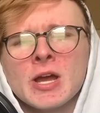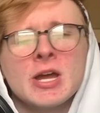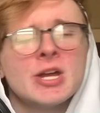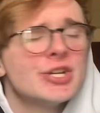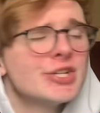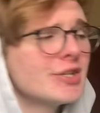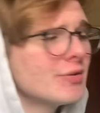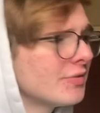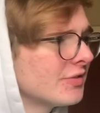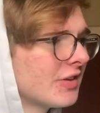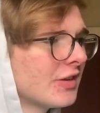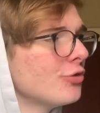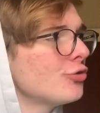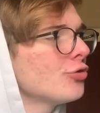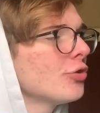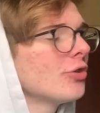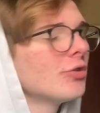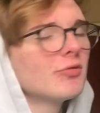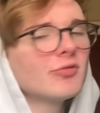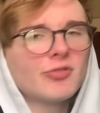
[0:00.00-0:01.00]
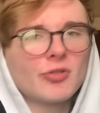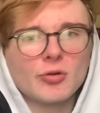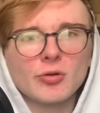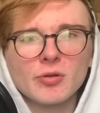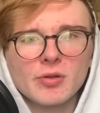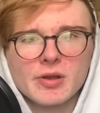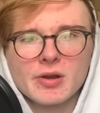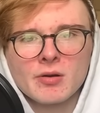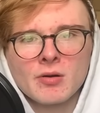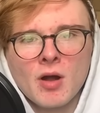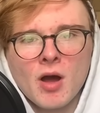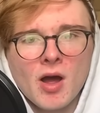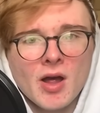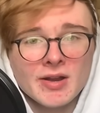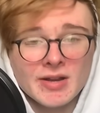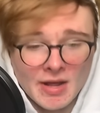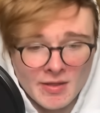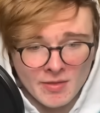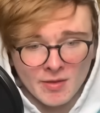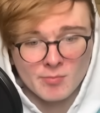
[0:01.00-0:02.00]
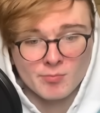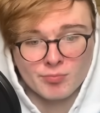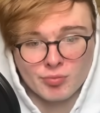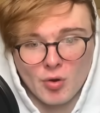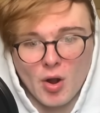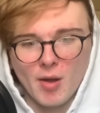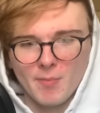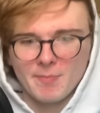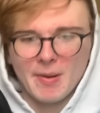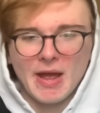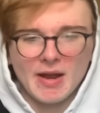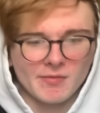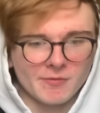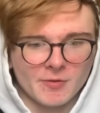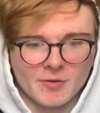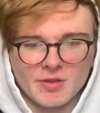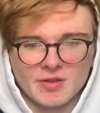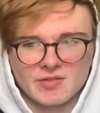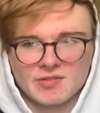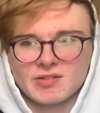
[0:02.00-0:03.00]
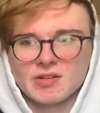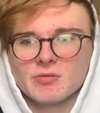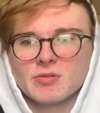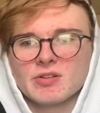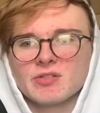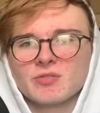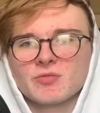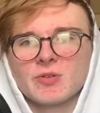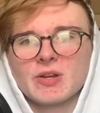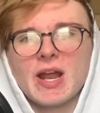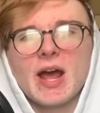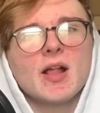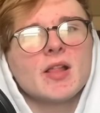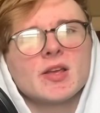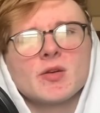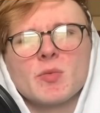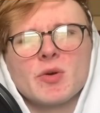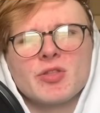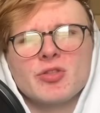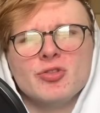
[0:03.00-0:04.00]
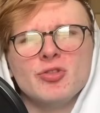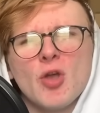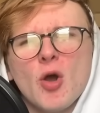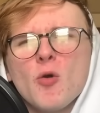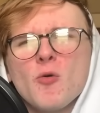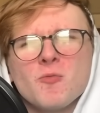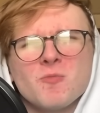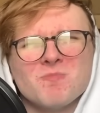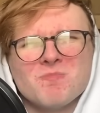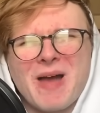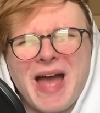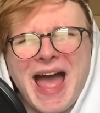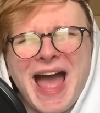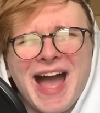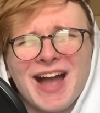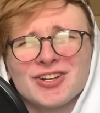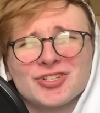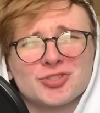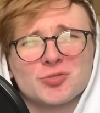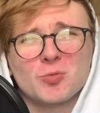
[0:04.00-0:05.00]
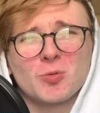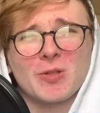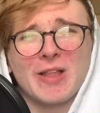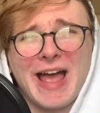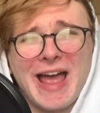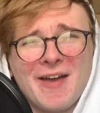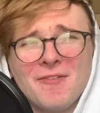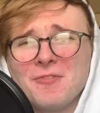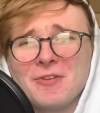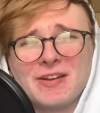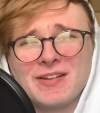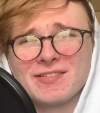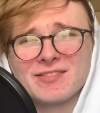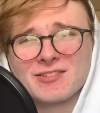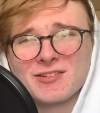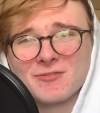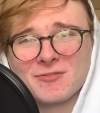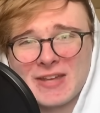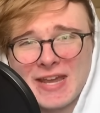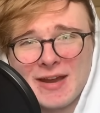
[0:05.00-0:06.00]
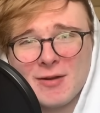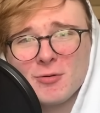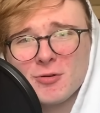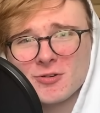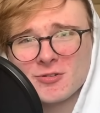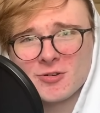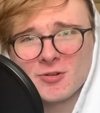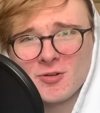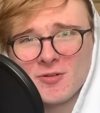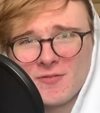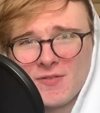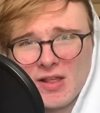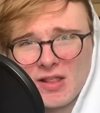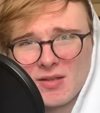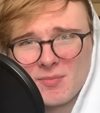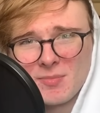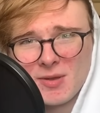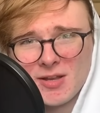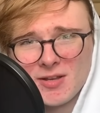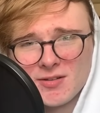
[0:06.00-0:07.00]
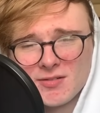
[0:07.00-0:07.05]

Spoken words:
She was introduced earlier on and then brought back for the series finale with no actual evidence of character development.